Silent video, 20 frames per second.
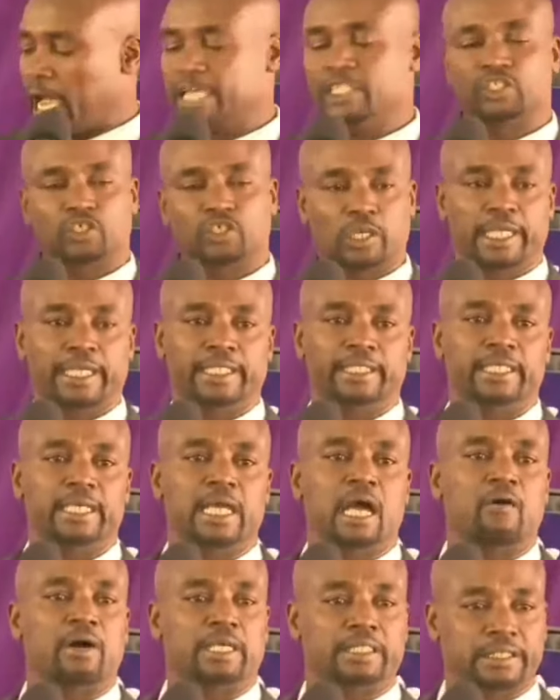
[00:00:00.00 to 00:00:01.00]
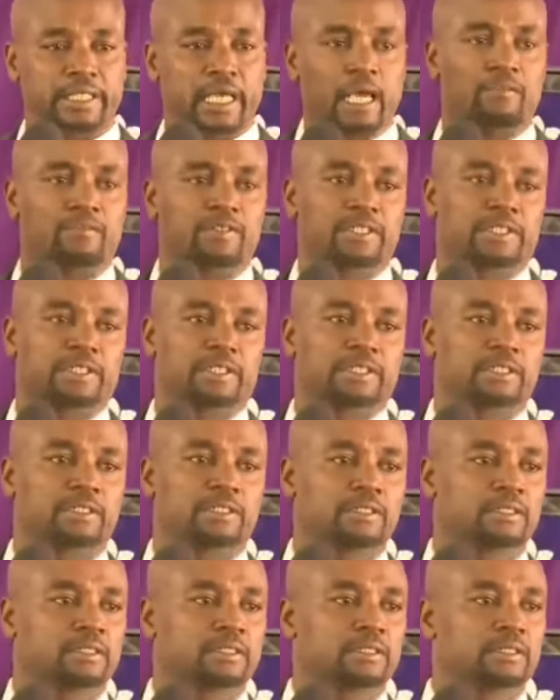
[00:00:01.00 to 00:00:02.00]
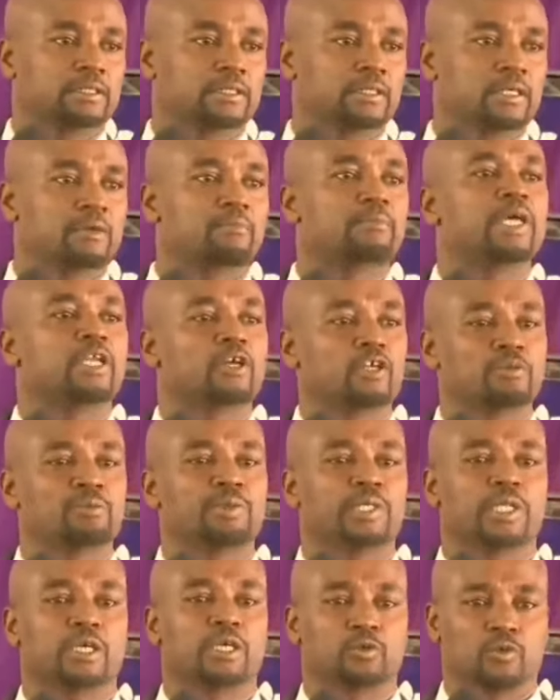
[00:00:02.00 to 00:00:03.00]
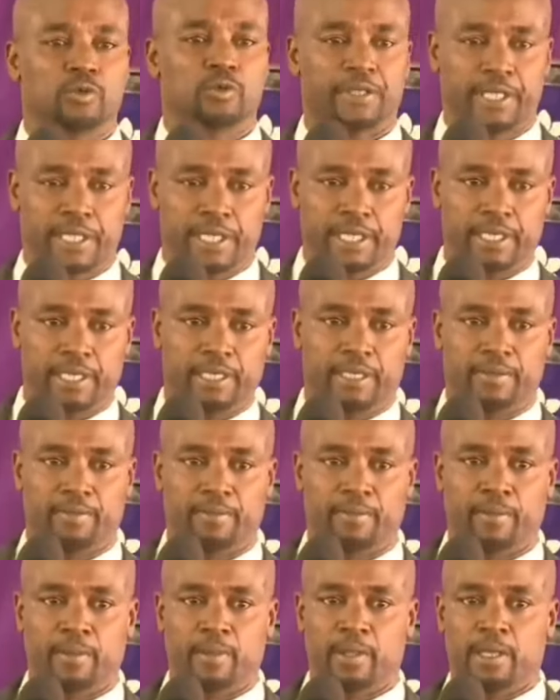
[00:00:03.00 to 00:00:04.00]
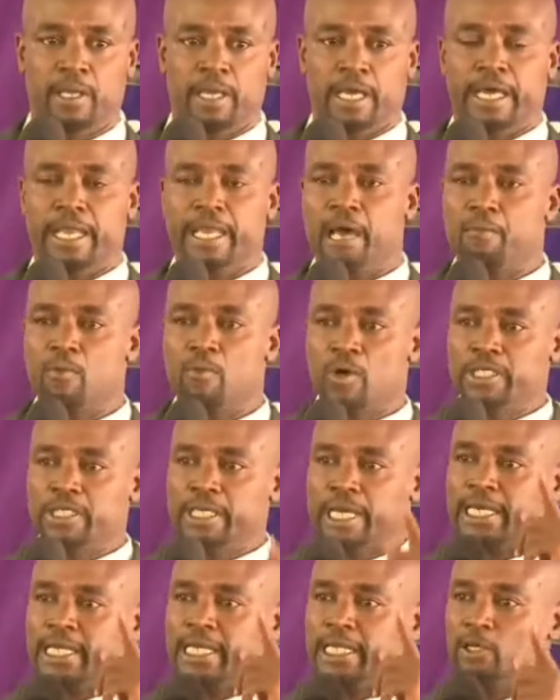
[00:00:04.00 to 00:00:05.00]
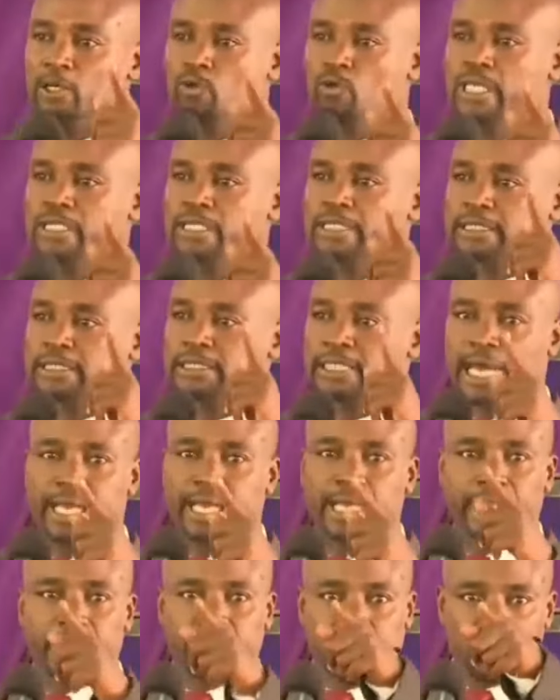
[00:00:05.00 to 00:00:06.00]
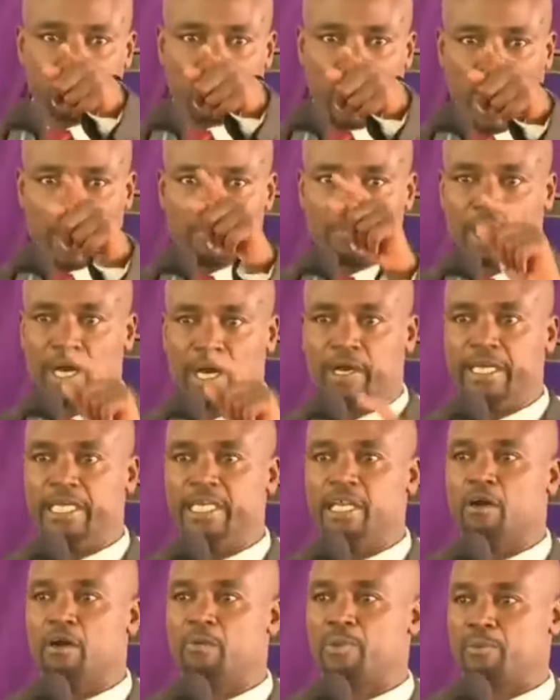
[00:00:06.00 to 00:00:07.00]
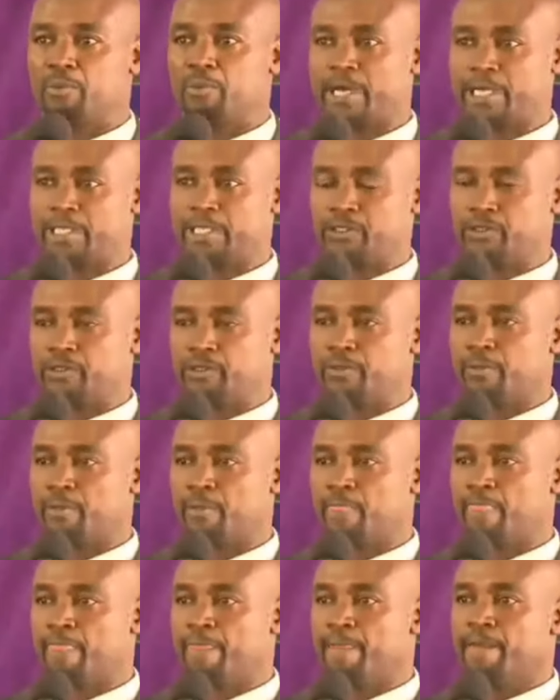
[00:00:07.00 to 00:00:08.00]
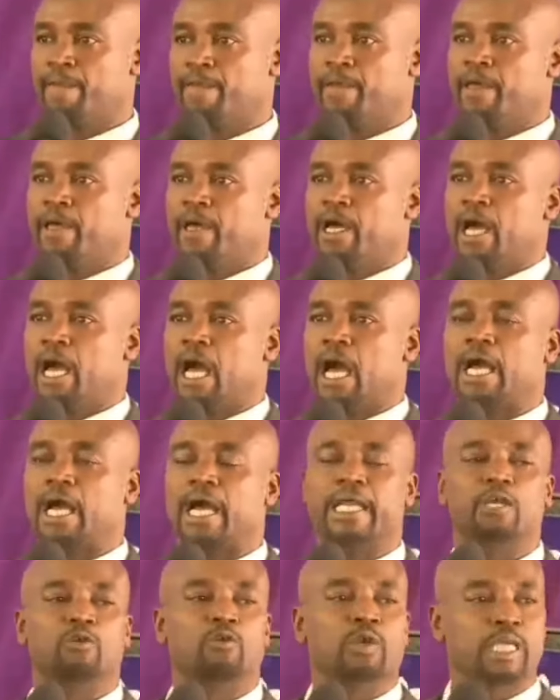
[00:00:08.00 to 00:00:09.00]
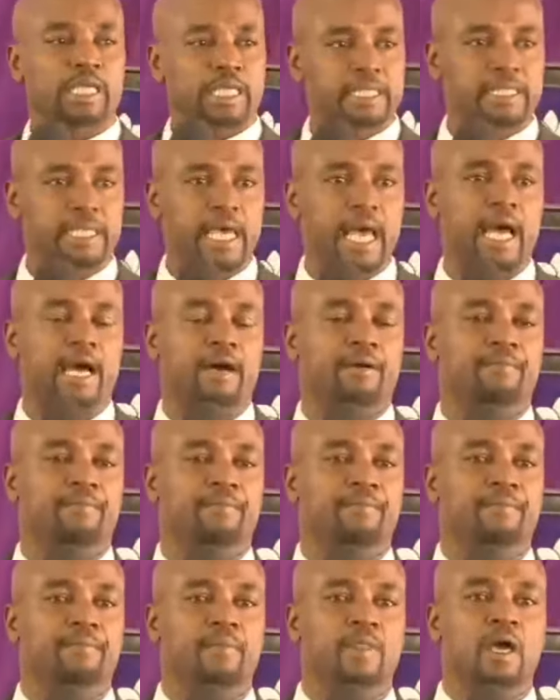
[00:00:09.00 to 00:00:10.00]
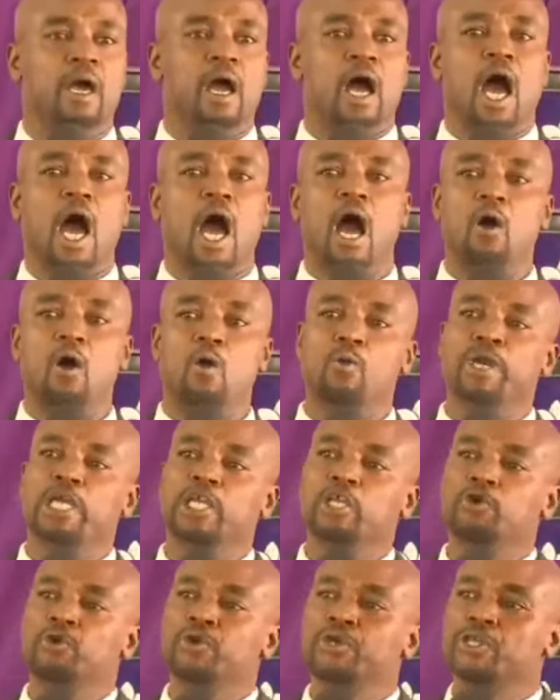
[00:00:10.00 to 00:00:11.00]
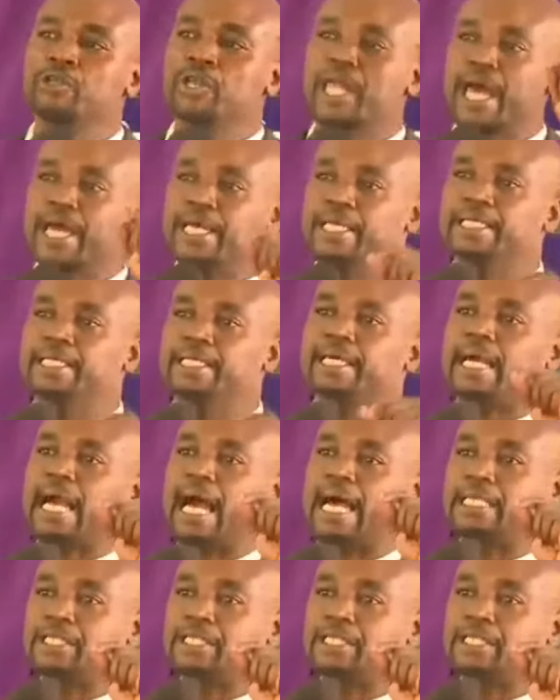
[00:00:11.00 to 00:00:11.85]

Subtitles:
isolating ourselves may not be the good thing. Na moja aliniuliza jana, nikiwa hapa in our preparation. Akaniuliza, how will you unite the